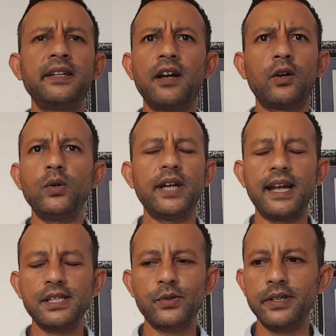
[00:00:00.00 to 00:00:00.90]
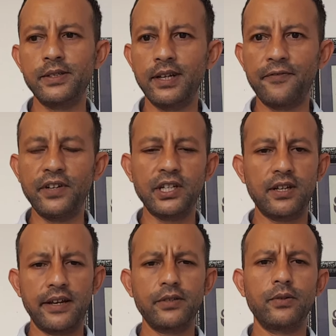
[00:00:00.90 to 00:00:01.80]
couldn't answer it until I finished
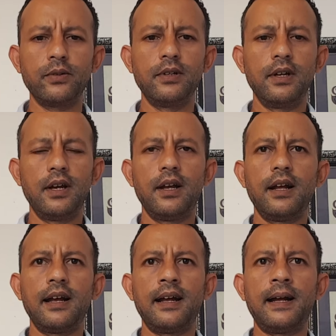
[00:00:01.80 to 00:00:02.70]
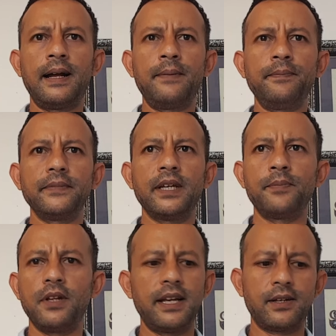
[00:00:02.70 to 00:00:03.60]
high school. I'm
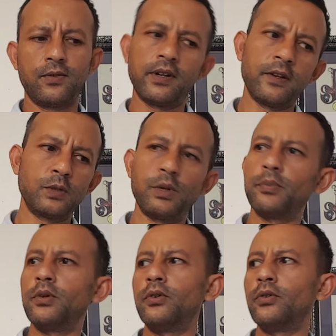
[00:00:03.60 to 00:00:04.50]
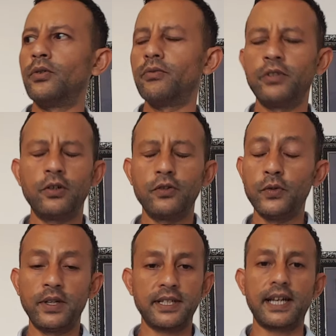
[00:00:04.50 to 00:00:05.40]
not like one of those people who, you know, knew
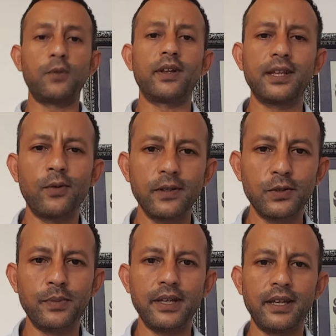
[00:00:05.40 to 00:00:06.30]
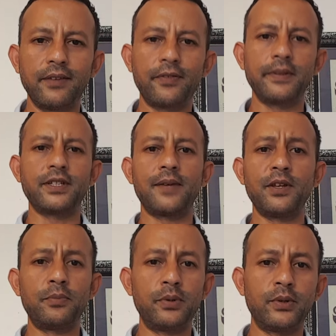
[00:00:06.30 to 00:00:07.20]
exactly what they wanted to be from the time they were
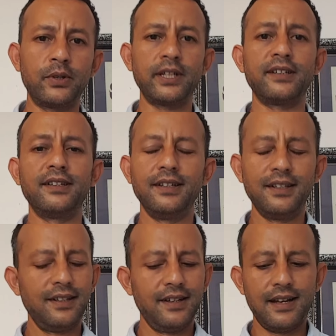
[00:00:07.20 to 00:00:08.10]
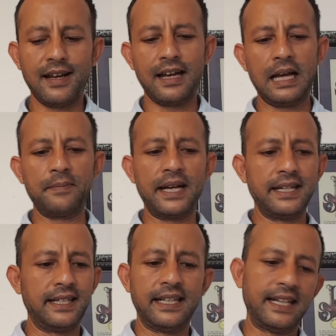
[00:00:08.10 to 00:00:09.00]
born and
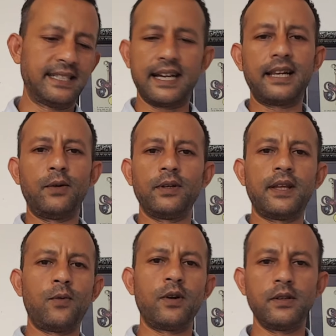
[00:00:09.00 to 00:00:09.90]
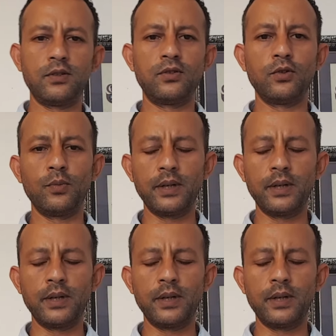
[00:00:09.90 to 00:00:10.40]
did exactly what they wanted to do. But